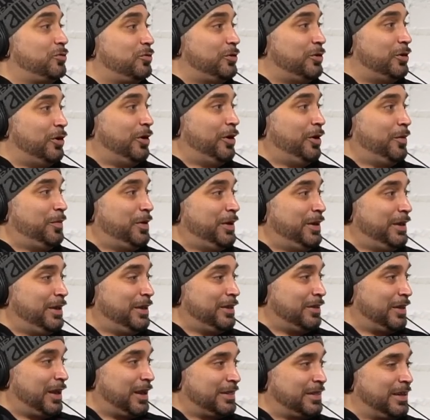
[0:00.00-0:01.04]
You know what I
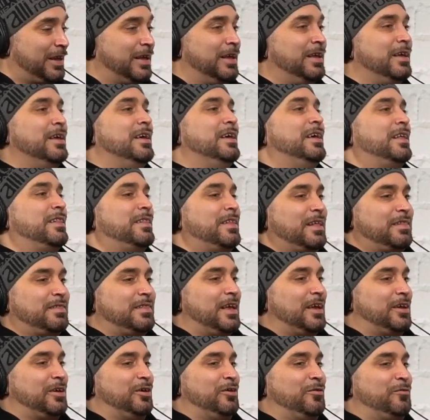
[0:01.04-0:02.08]
mean? Like they
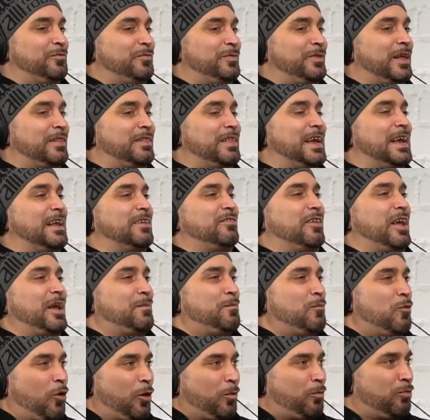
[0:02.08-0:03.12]
think it's like
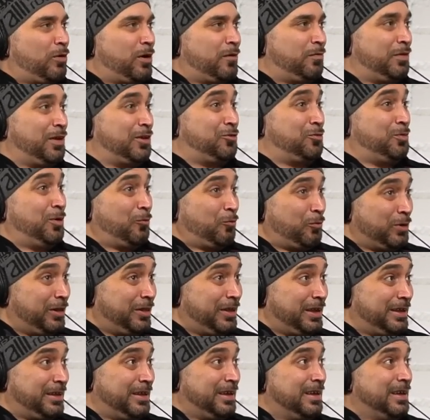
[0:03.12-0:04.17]
more privileged, but
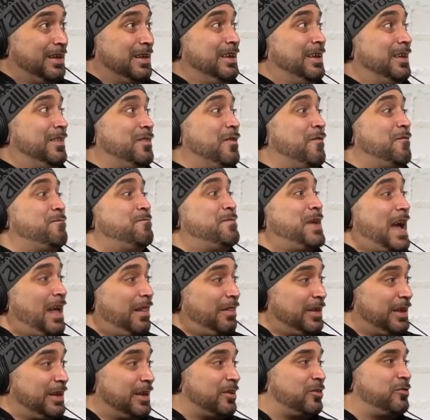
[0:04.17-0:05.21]
really the
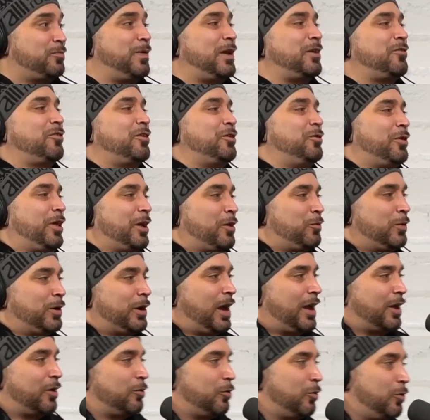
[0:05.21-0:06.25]
Valley, especially like when
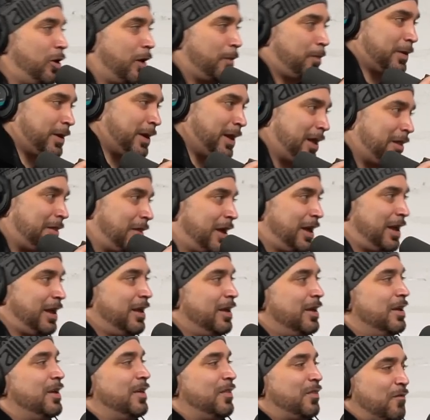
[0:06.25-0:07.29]
I grew up in LA,
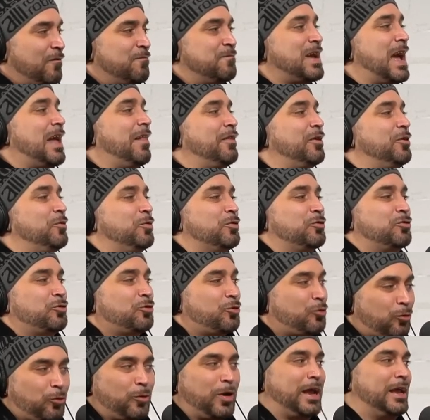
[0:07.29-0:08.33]
the Valley was
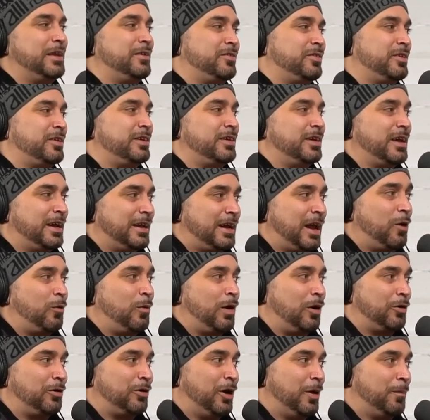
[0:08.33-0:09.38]
crazy. And I
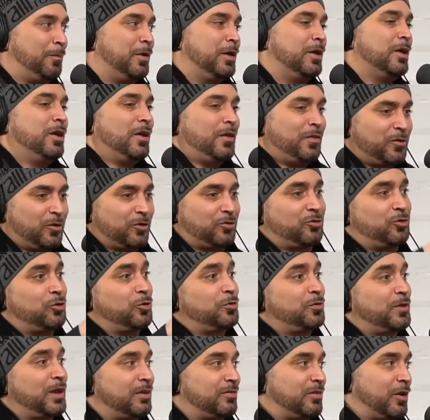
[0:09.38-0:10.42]
wound up there's two
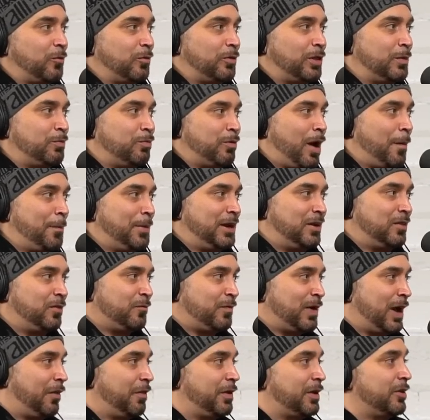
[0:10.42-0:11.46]
things that really brought me to the
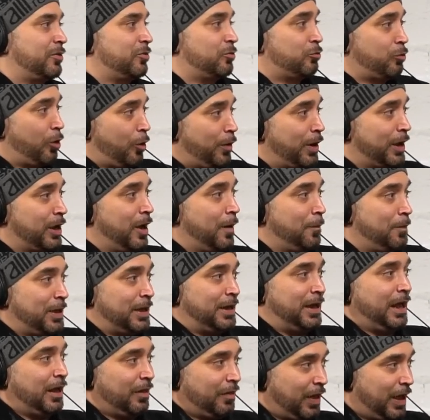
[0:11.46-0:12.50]
Valley, because growing up in
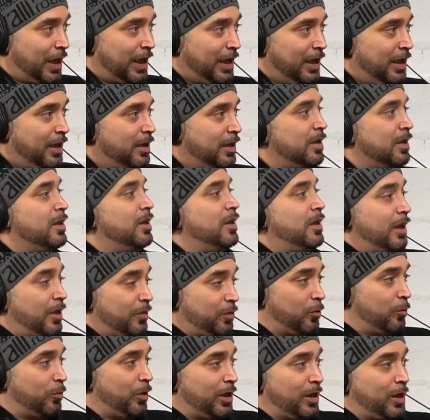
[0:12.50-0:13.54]
LA, and
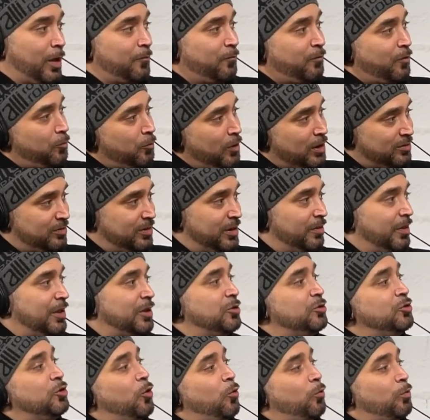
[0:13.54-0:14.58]
like I'm from West LA,
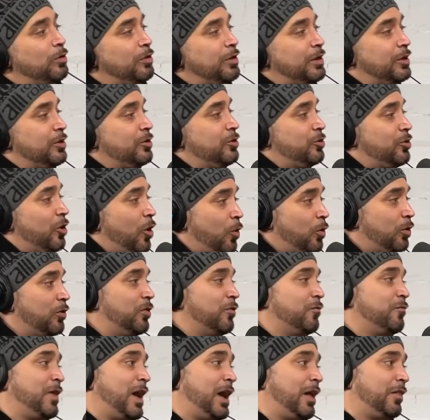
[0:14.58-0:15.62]
you don't really go to the
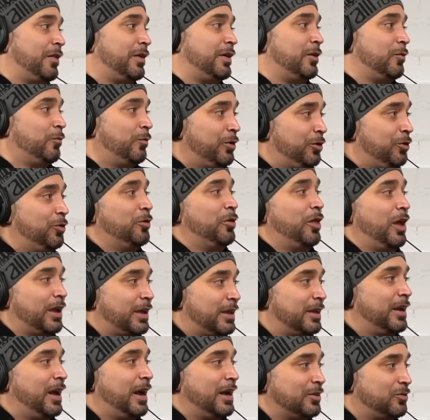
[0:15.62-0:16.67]
Valley when you're like
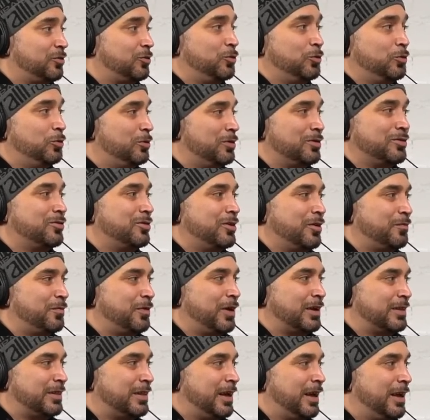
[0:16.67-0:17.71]
in high school and stuff
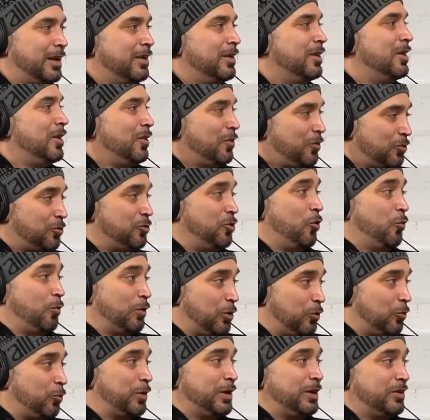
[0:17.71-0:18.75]
like that. There's no
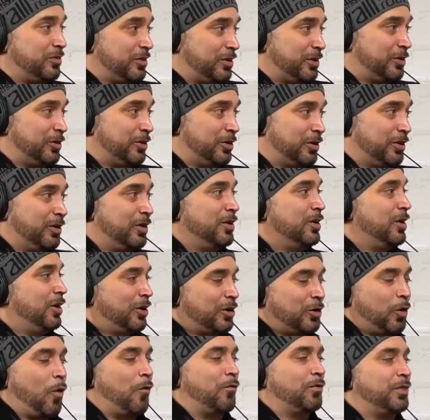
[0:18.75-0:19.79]
real reason to
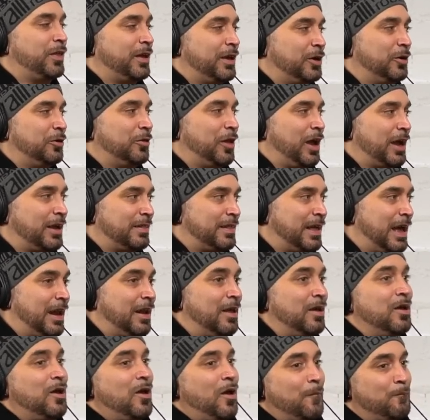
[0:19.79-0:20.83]
go over the hill like that.
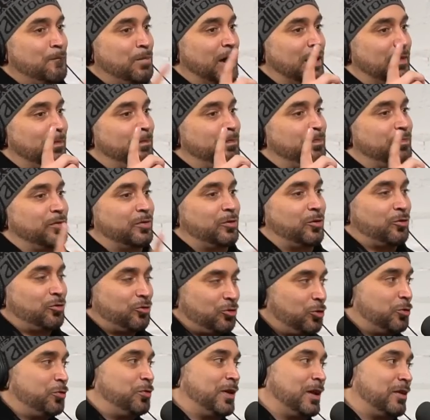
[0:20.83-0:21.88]
But there's
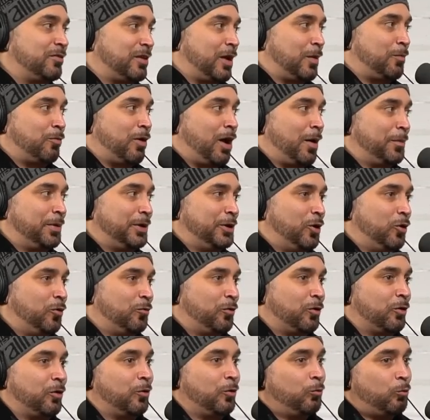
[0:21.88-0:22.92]
two things that brought me over.